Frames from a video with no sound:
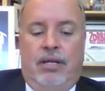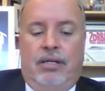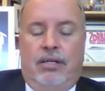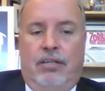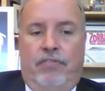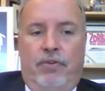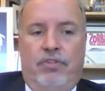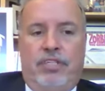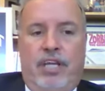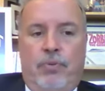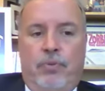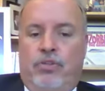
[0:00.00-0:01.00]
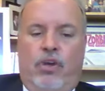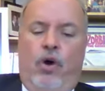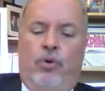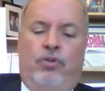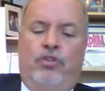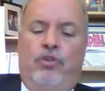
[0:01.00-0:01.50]
Because if you said it was
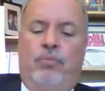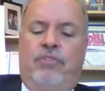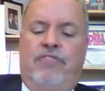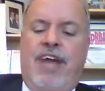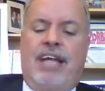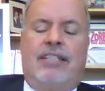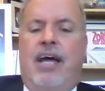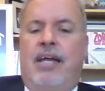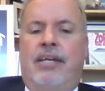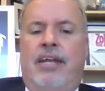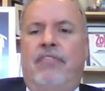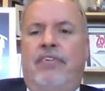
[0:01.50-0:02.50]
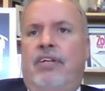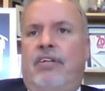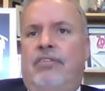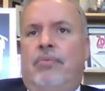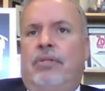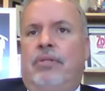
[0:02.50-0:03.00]
assumes a fact not in
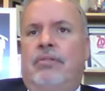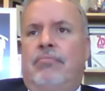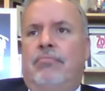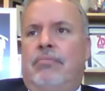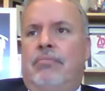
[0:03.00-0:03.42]
evidence, well,